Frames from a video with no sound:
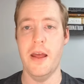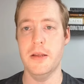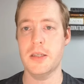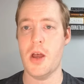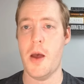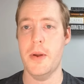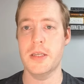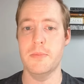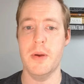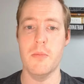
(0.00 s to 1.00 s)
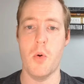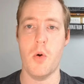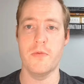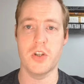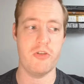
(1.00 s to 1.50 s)
And this time it's a bit
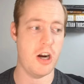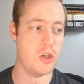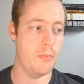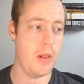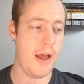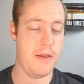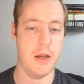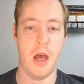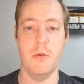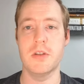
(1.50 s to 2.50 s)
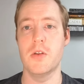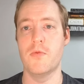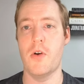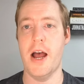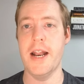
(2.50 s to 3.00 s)
more of a structured play. They go into
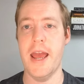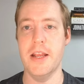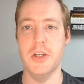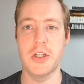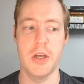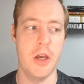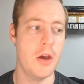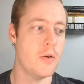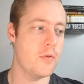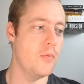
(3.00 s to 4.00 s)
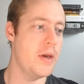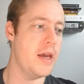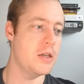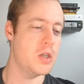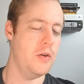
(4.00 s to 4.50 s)
the right edge from
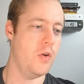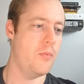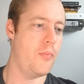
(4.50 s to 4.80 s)
here. So you've